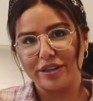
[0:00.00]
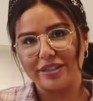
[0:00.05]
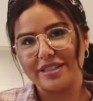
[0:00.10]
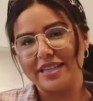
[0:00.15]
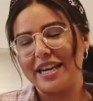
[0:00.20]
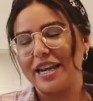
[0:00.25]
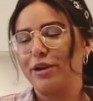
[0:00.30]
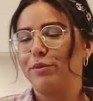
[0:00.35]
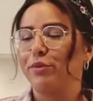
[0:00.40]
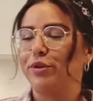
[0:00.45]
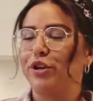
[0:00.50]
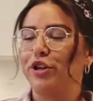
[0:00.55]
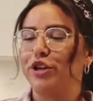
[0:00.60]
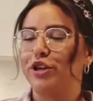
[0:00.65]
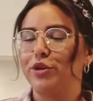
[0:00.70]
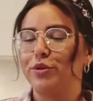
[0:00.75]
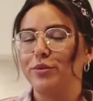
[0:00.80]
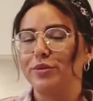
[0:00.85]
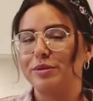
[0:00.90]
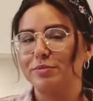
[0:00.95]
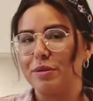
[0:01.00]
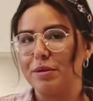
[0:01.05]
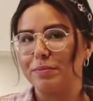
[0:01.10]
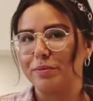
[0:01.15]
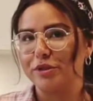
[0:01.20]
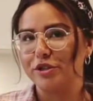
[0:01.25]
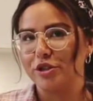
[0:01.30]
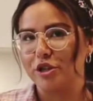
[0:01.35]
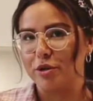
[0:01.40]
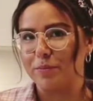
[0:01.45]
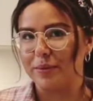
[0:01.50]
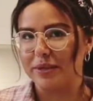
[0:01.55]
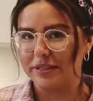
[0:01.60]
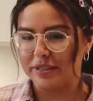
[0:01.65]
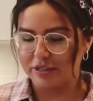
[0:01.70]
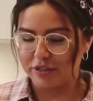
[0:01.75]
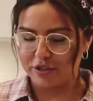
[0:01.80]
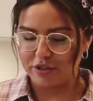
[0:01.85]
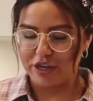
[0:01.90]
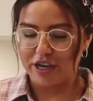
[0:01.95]
Today we're going to use maple syrup
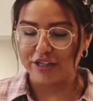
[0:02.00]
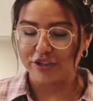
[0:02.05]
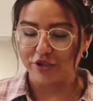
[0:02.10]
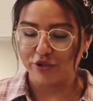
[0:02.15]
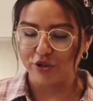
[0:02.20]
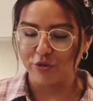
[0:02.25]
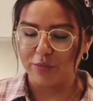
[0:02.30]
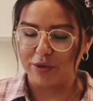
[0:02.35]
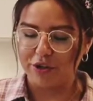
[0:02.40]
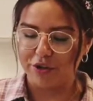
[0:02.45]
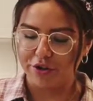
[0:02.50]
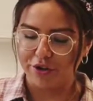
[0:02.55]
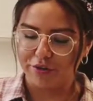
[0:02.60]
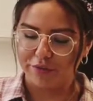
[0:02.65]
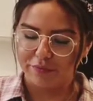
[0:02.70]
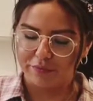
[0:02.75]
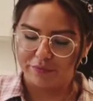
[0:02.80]
as your sweetener.